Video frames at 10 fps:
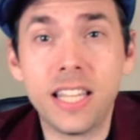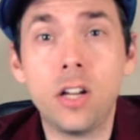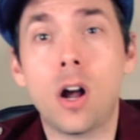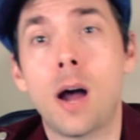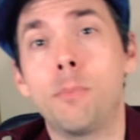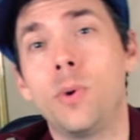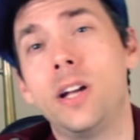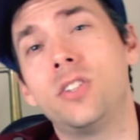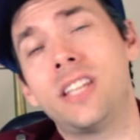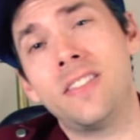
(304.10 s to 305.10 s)
theater
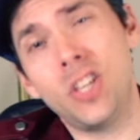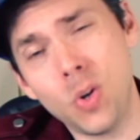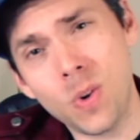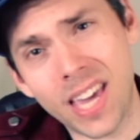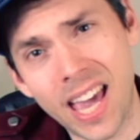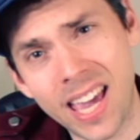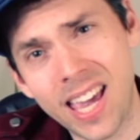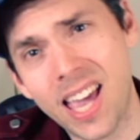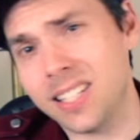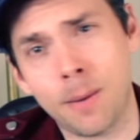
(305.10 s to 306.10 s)
operators in the
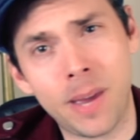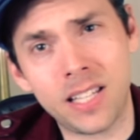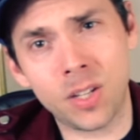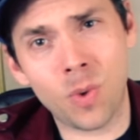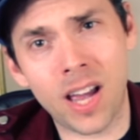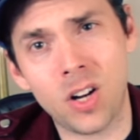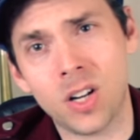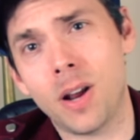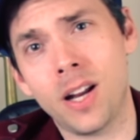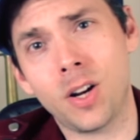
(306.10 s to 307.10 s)
UK. He's an amazing
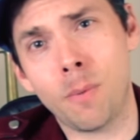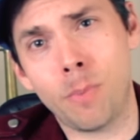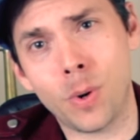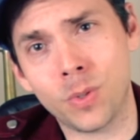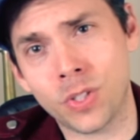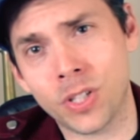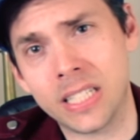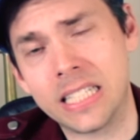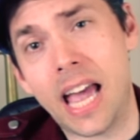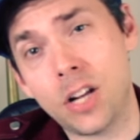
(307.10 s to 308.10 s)
writer and composer.
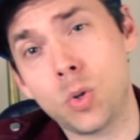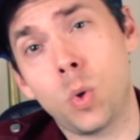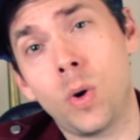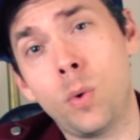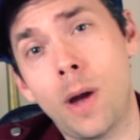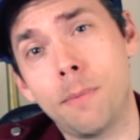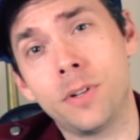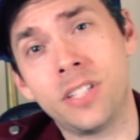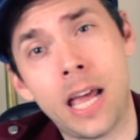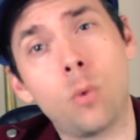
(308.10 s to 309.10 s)
Andrew Lloyd
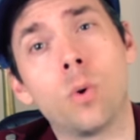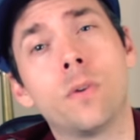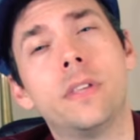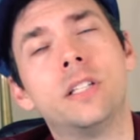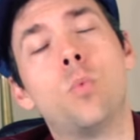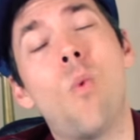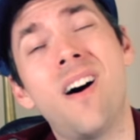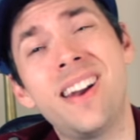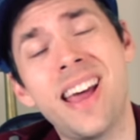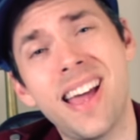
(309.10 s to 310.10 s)
Webber's net worth is
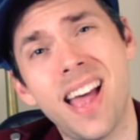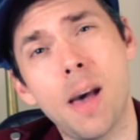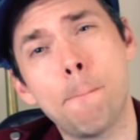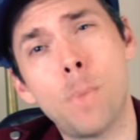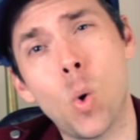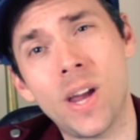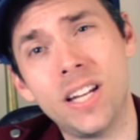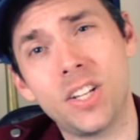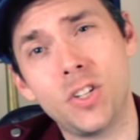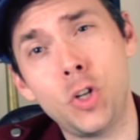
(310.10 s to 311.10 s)
one
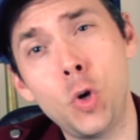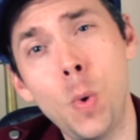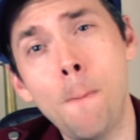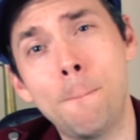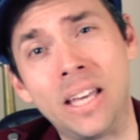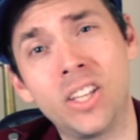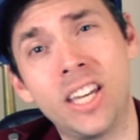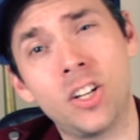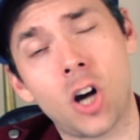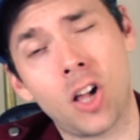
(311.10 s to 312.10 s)
$1.2
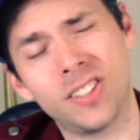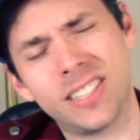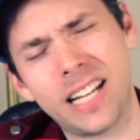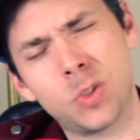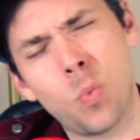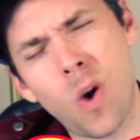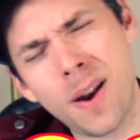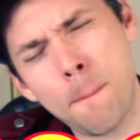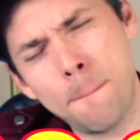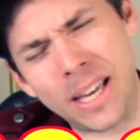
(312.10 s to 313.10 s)
billion. That's
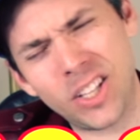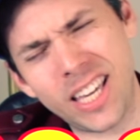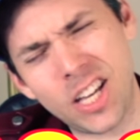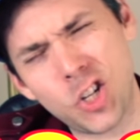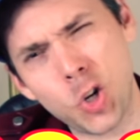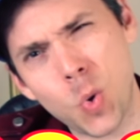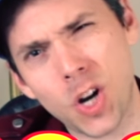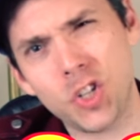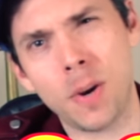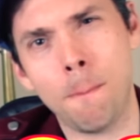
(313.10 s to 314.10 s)
one billion two
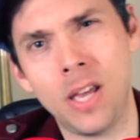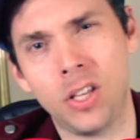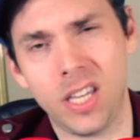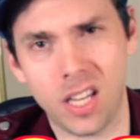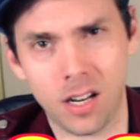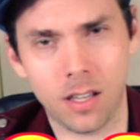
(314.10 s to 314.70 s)
hundred million.